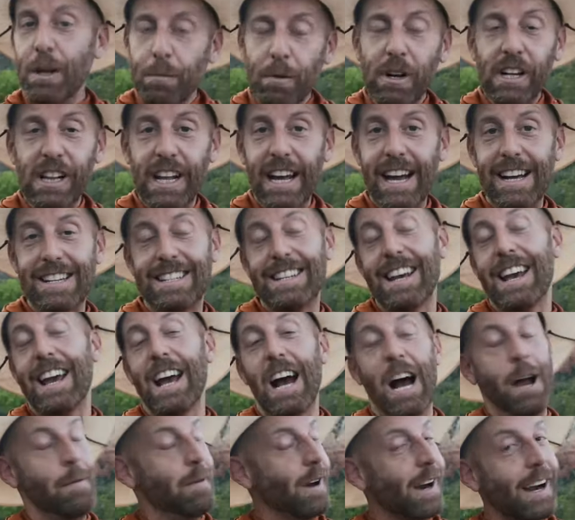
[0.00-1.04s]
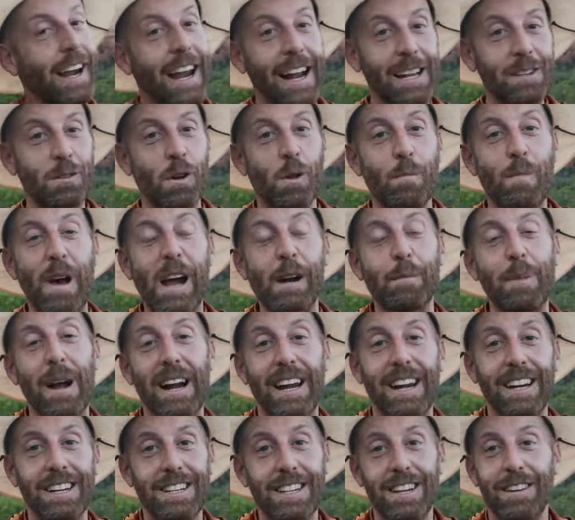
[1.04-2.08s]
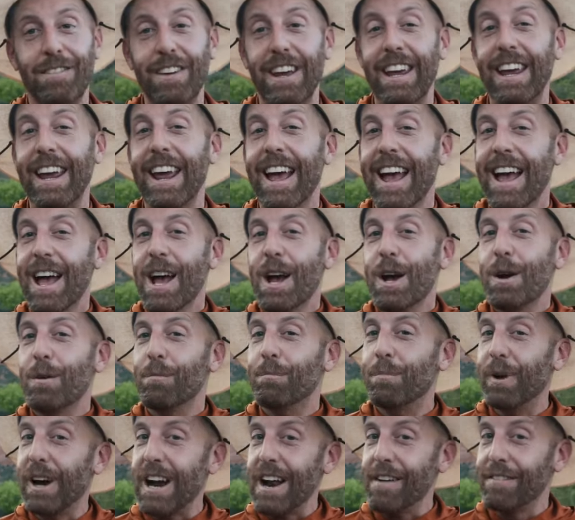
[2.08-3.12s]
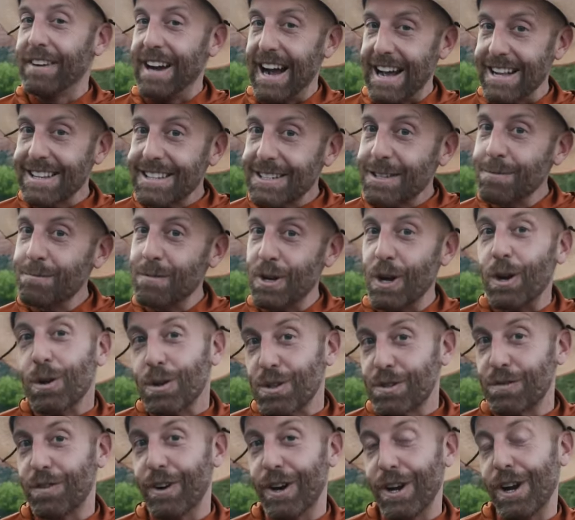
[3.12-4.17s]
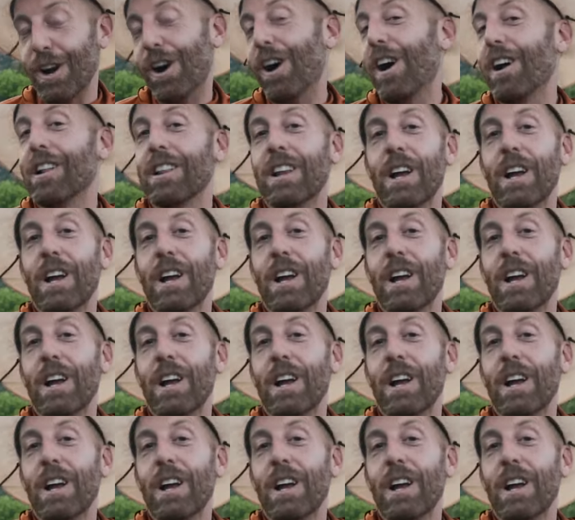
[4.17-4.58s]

Typically I say I'm Eric Hanson with Backpacking TV, but I've got some news for y'all.